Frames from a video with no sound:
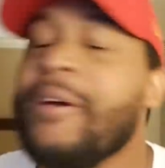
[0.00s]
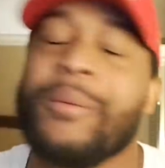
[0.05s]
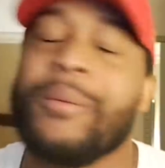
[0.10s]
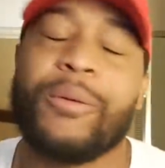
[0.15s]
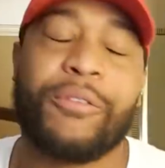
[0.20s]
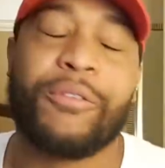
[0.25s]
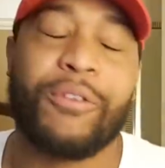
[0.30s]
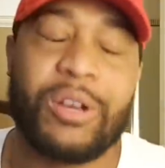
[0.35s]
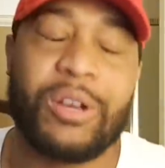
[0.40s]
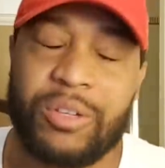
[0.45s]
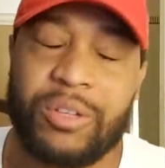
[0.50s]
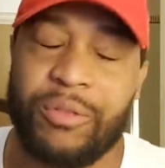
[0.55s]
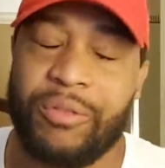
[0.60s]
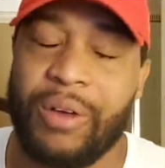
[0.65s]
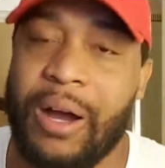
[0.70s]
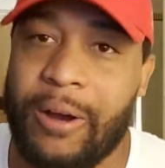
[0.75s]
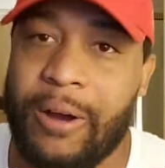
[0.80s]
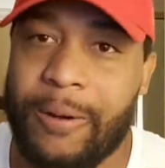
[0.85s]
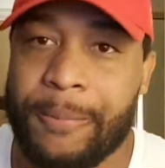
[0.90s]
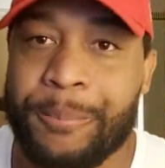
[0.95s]
First of
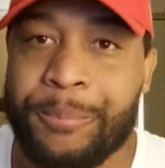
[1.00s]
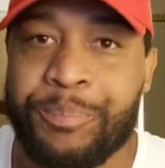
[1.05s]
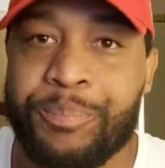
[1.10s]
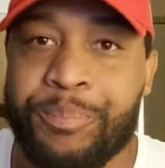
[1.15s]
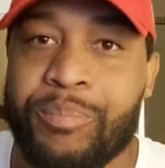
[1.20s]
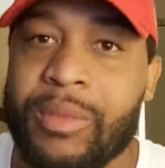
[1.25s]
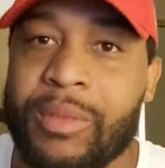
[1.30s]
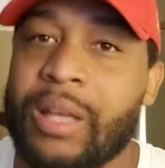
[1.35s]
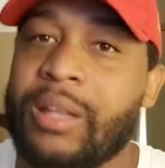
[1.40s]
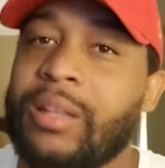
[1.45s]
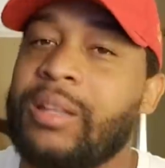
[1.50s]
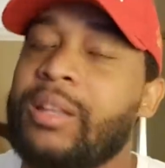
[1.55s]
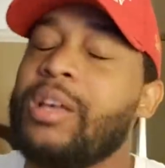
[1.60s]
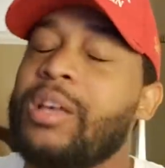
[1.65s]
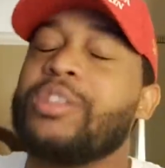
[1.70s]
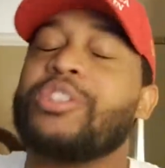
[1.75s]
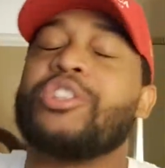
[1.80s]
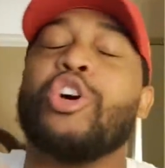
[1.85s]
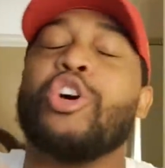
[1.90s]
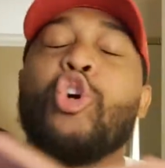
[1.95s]
all,
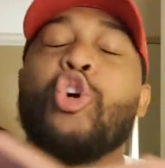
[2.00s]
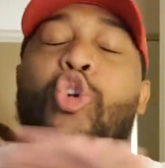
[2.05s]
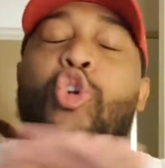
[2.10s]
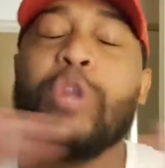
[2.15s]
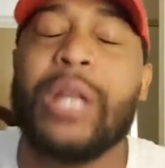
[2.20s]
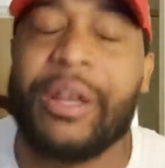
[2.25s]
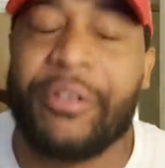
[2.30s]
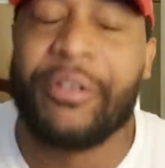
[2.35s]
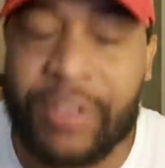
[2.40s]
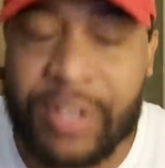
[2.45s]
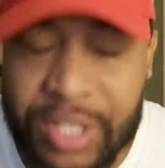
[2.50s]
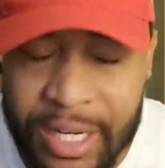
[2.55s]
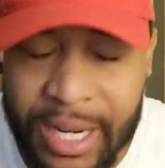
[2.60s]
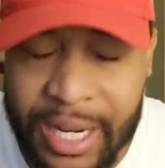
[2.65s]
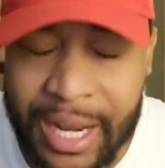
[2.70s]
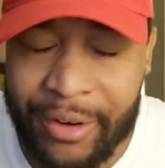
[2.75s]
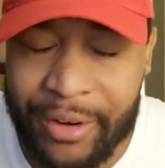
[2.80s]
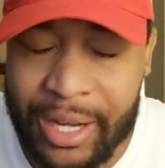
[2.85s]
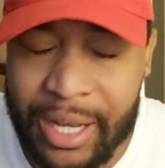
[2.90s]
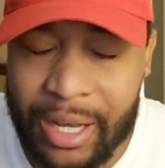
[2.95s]
two different
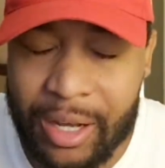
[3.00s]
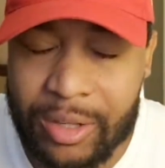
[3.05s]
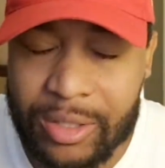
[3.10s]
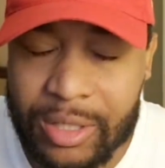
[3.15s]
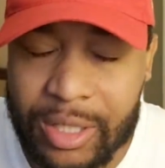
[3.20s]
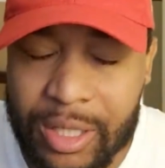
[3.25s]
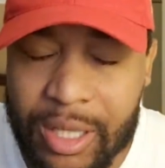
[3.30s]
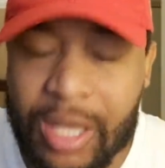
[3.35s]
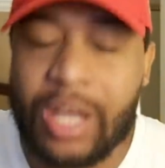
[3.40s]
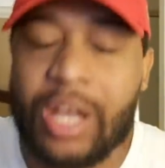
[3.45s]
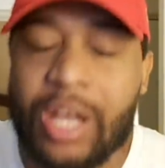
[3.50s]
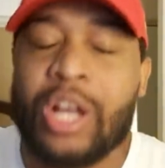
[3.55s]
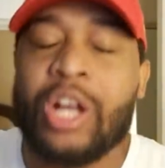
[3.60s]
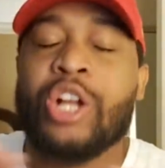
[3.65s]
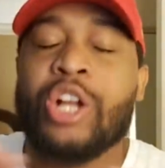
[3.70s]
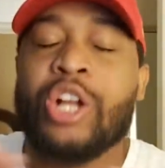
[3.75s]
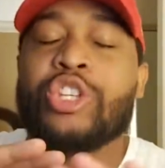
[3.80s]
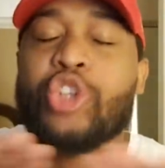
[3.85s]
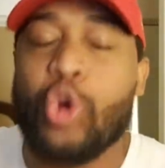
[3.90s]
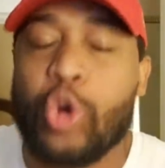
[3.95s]
scenarios,
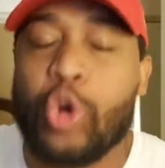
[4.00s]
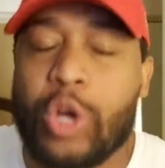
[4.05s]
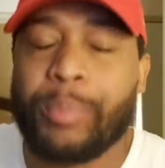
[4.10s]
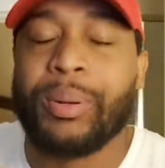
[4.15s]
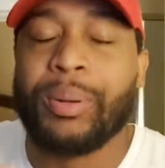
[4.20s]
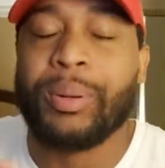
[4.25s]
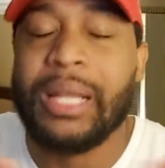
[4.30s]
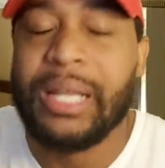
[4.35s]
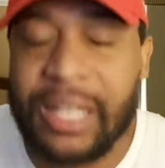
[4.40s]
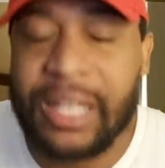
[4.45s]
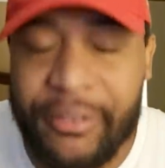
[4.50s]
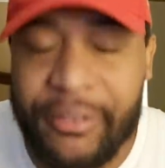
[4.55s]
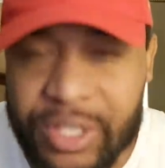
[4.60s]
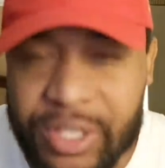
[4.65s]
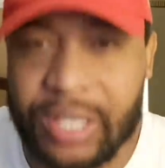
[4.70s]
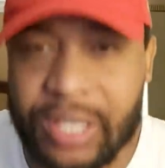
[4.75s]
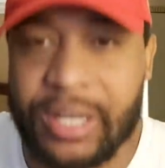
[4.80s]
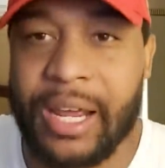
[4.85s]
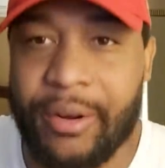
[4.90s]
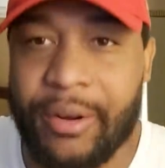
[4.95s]
two completely different
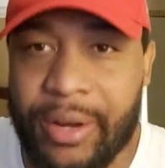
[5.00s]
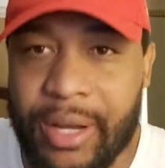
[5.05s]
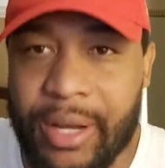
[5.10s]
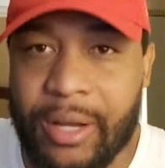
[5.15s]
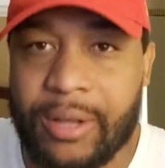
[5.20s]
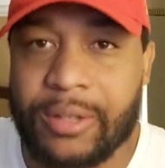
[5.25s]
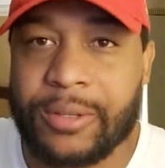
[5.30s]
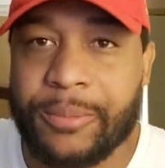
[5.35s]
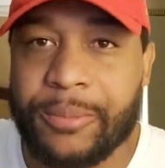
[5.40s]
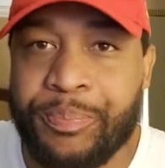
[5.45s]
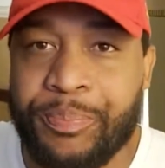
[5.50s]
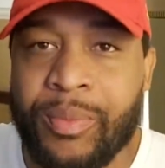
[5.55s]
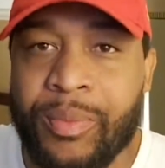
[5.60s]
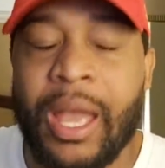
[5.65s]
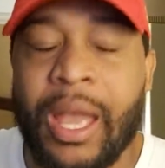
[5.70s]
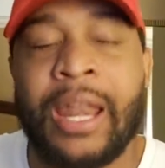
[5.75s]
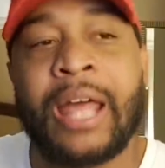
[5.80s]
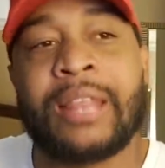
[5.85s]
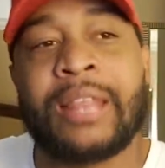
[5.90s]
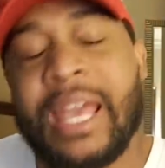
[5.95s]
scenarios.
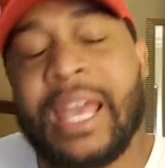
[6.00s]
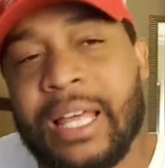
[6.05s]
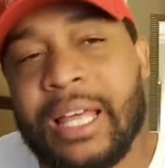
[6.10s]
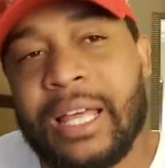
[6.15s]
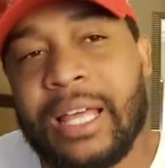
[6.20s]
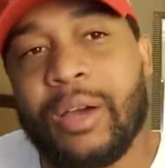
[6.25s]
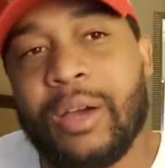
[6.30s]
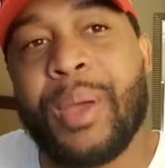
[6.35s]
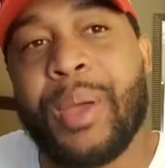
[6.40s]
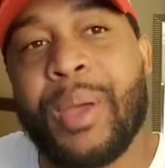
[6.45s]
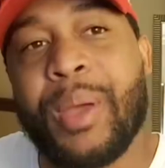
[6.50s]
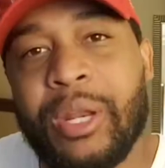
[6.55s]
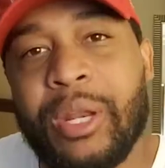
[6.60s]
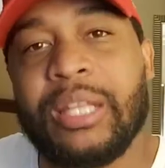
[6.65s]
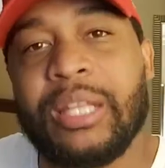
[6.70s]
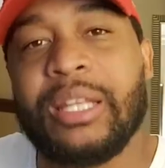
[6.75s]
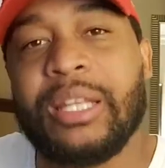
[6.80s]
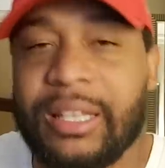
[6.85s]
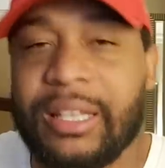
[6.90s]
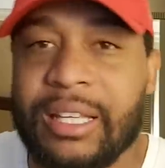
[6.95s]
And I think people
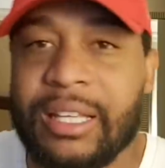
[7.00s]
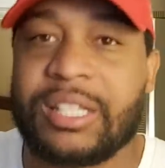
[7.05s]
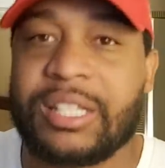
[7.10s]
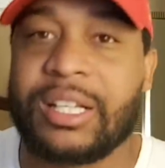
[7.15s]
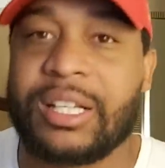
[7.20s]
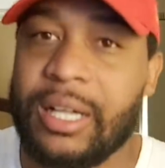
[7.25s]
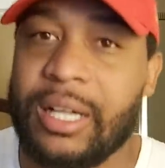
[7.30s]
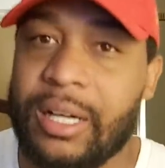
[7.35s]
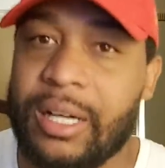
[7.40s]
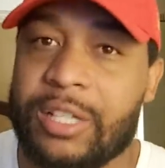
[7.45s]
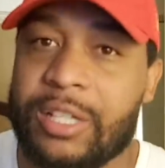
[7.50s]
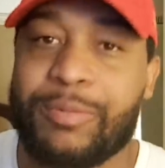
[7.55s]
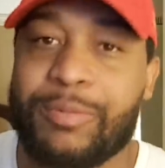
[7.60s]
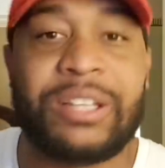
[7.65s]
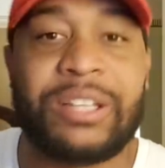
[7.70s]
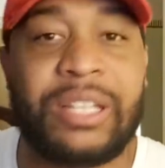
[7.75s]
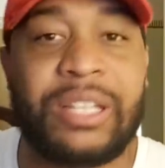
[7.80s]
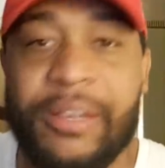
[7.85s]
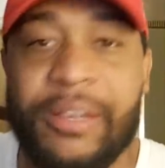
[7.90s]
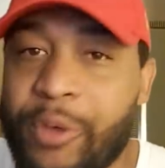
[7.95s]
need to get this clear,
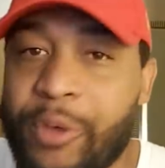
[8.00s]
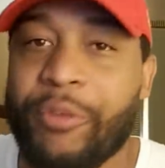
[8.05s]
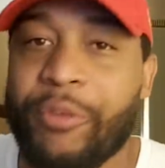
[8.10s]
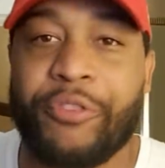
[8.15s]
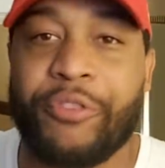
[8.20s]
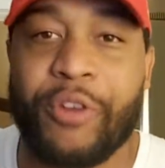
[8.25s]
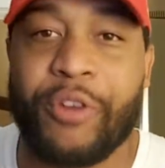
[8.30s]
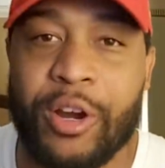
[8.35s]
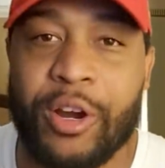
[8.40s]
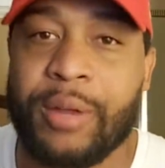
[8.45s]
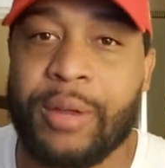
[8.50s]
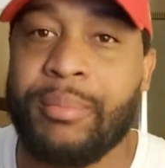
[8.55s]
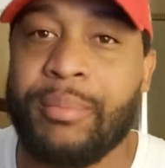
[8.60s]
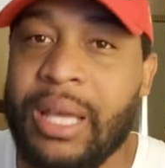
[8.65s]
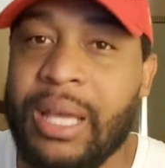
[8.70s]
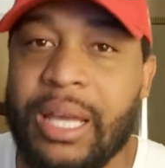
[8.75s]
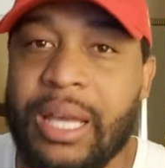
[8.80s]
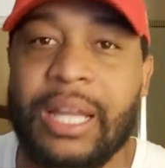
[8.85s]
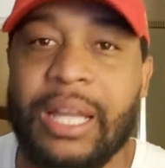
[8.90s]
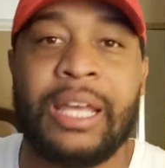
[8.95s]
especially if you're referring to
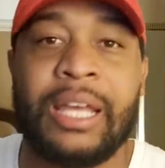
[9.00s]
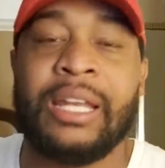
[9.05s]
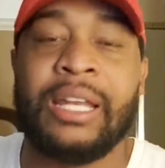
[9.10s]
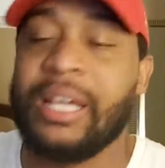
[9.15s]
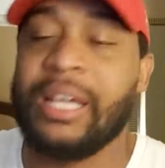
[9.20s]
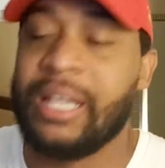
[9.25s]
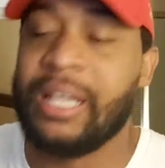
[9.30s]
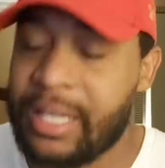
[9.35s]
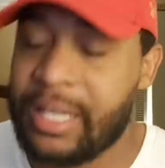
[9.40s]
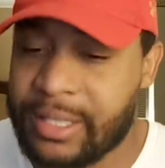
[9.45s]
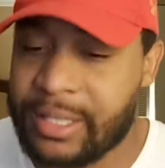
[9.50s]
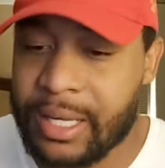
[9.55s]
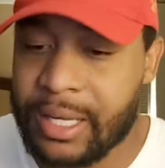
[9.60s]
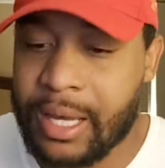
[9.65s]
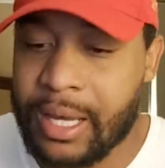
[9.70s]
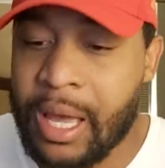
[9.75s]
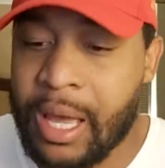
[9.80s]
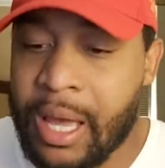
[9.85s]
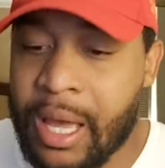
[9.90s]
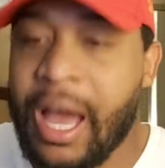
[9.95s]
me in any of this.
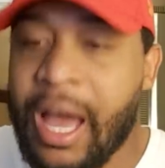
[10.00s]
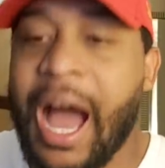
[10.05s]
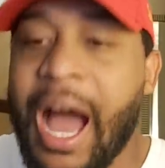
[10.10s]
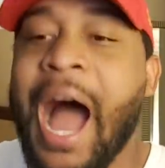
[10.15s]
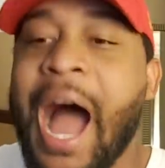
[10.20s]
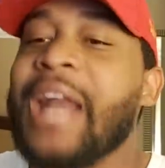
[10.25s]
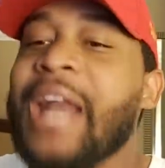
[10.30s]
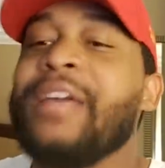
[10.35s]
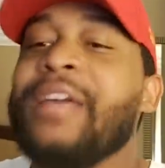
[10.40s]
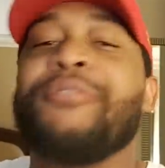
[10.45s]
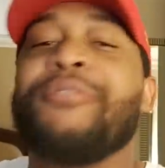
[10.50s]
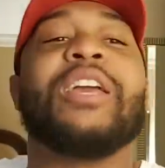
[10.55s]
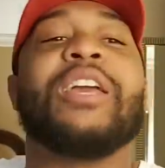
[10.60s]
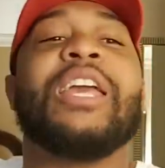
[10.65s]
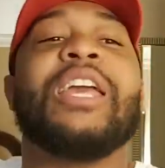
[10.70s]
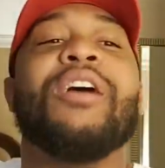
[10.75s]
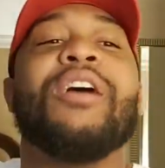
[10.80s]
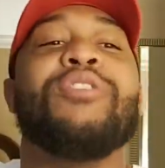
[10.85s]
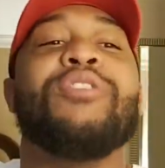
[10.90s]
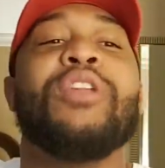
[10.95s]
I didn't
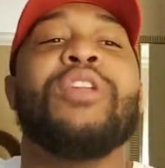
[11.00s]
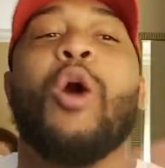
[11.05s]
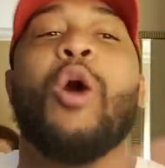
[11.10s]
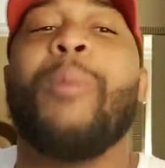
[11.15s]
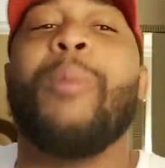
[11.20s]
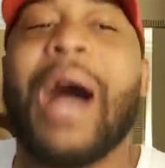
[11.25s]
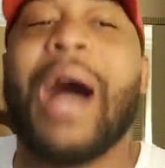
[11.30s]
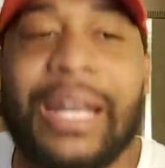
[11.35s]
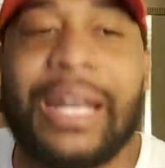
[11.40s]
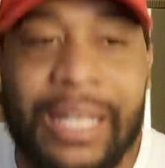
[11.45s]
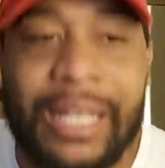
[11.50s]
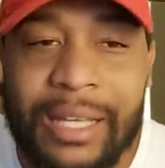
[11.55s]
forgive nobody.